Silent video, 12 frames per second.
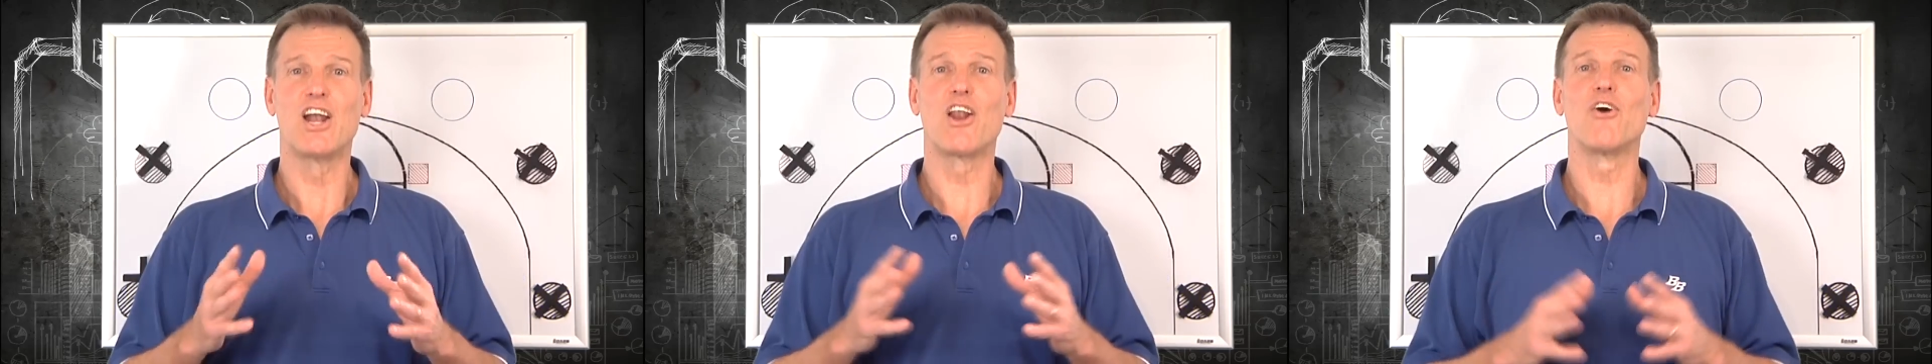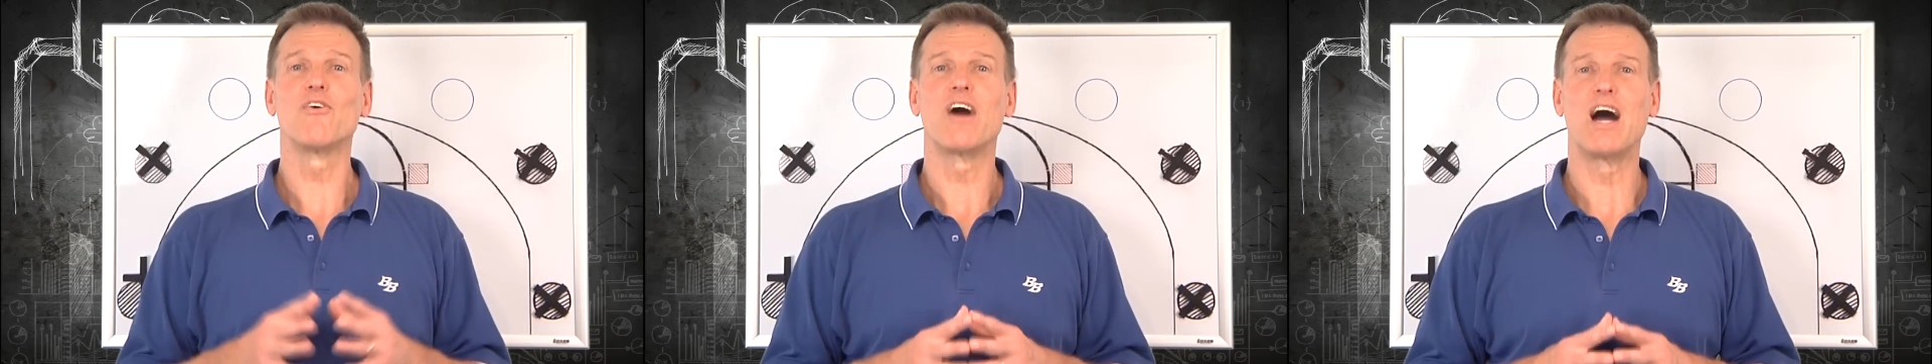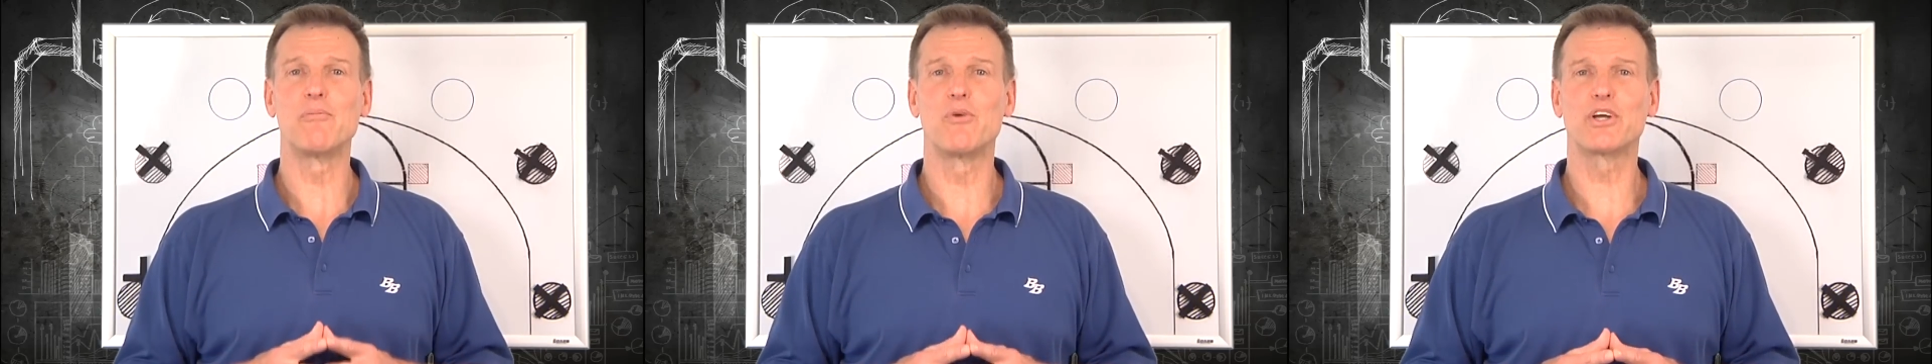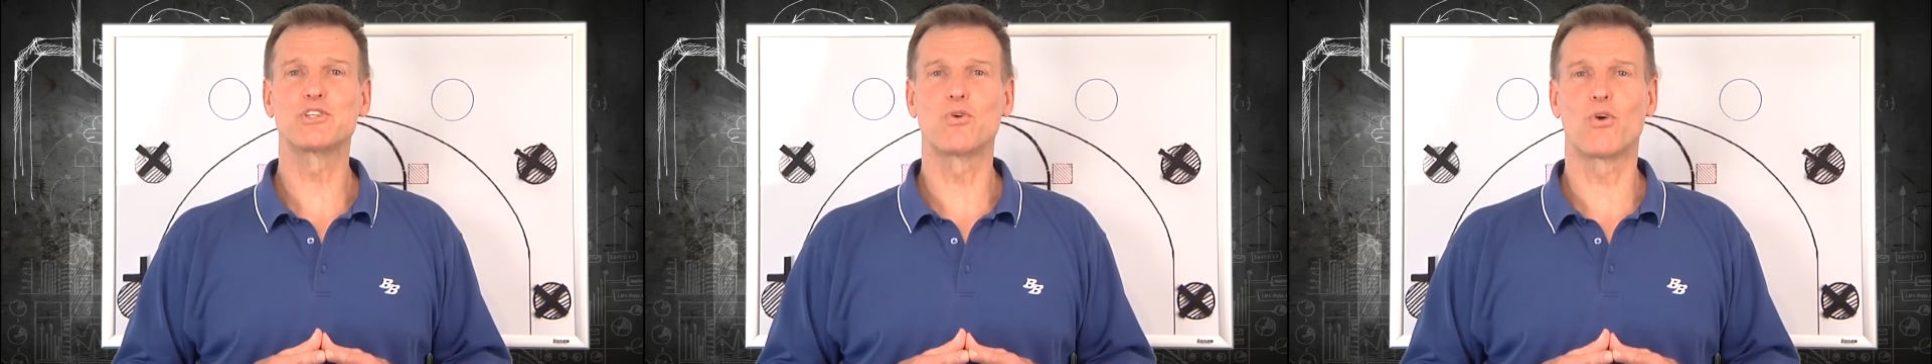Hello, I'm
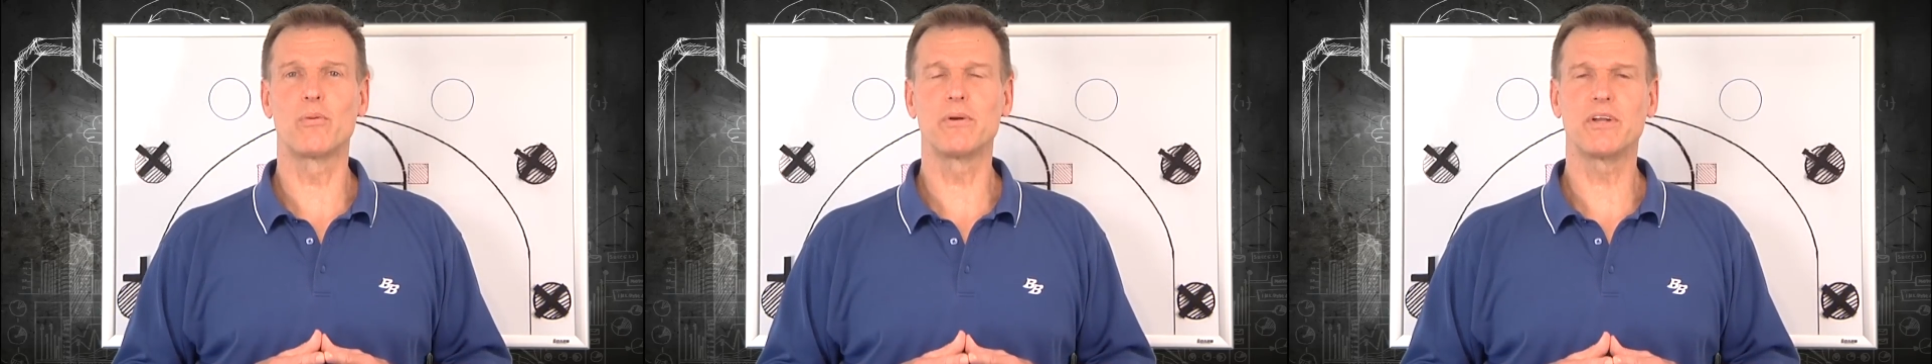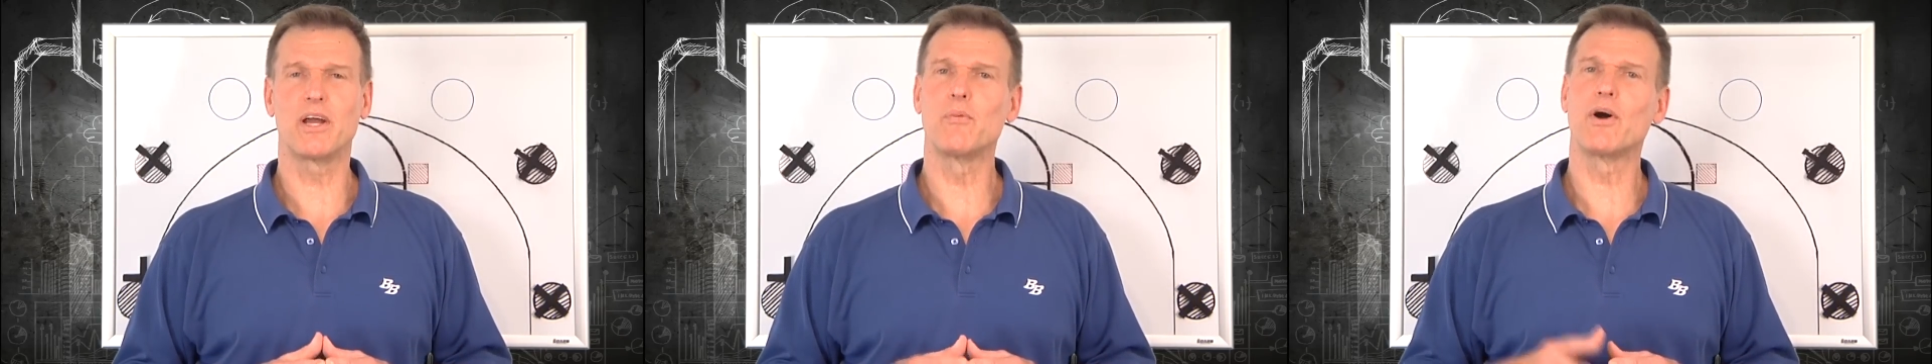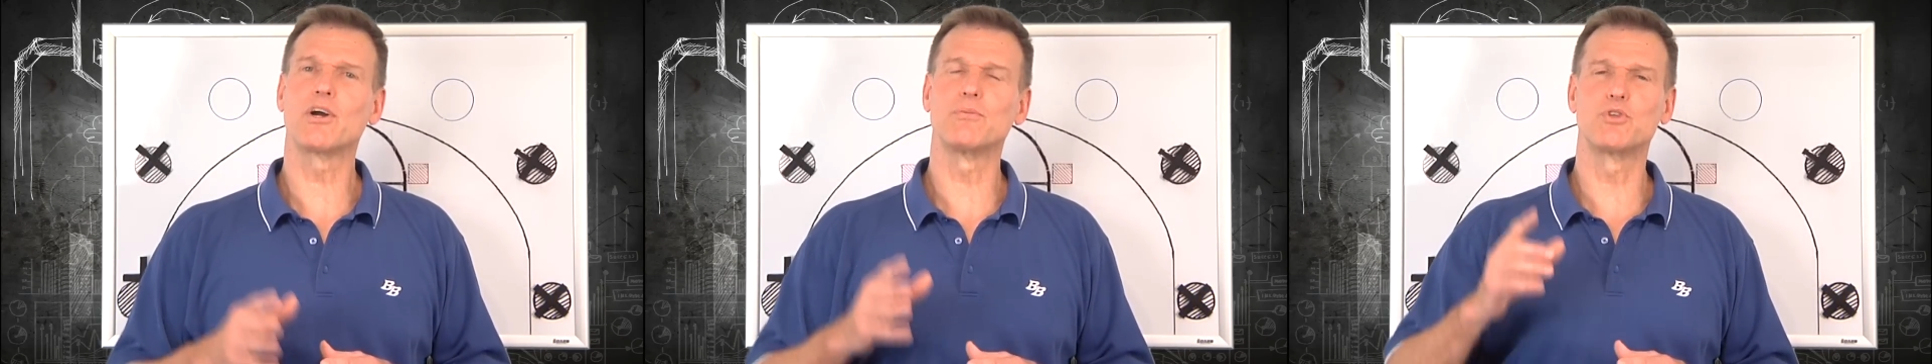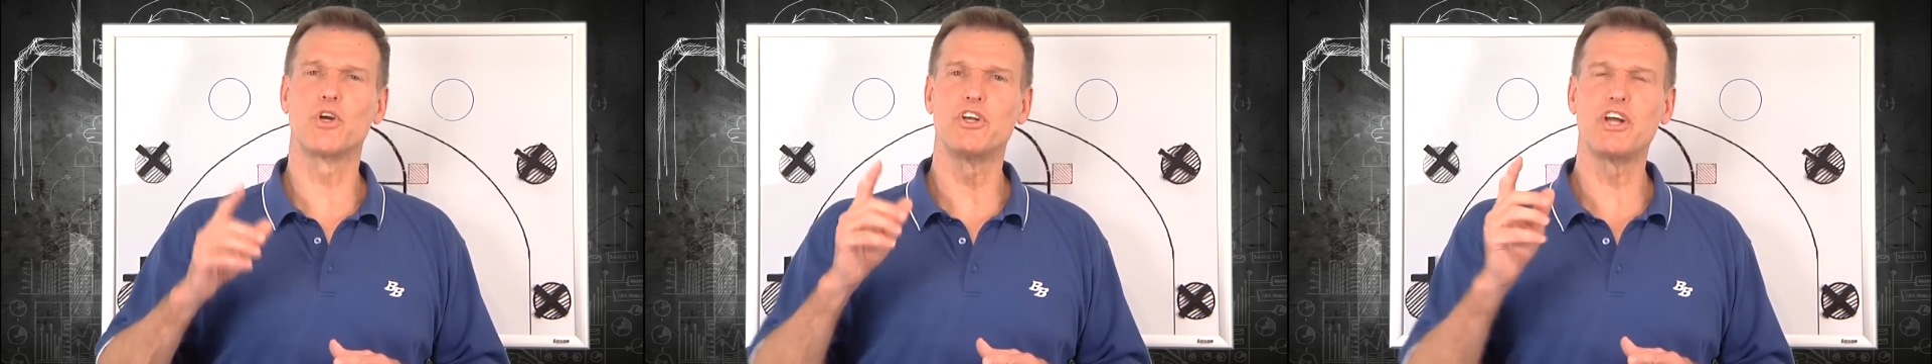Rick Torbett, and
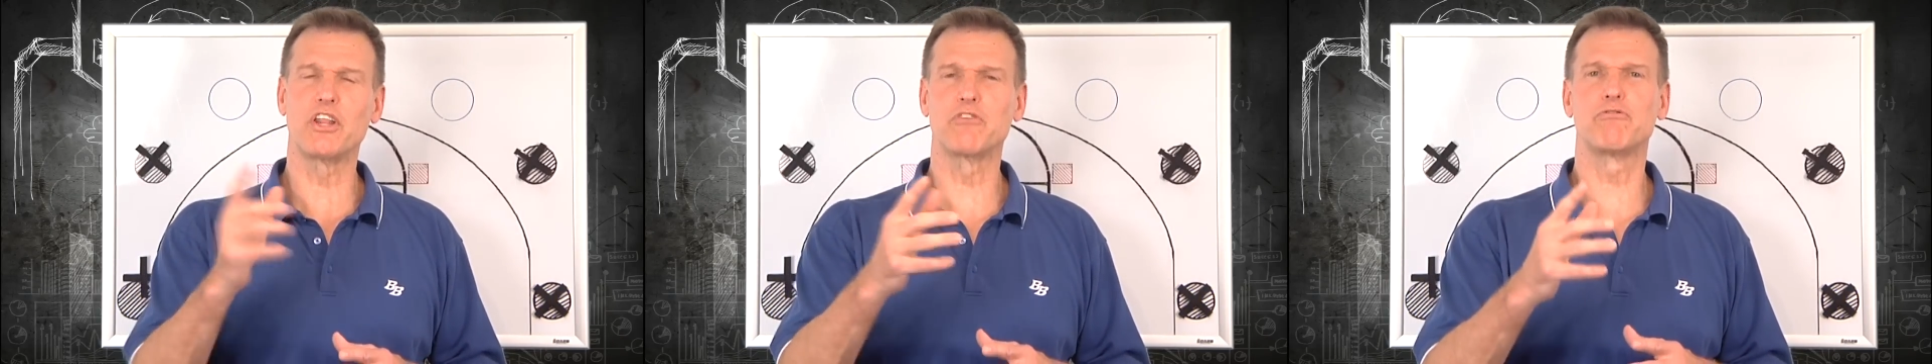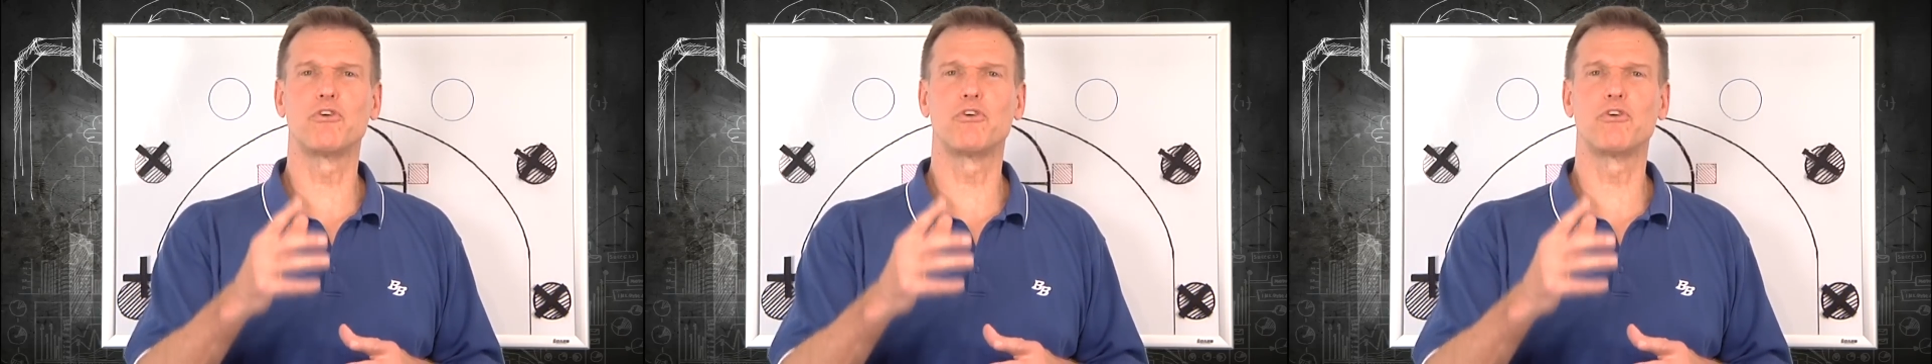welcome to another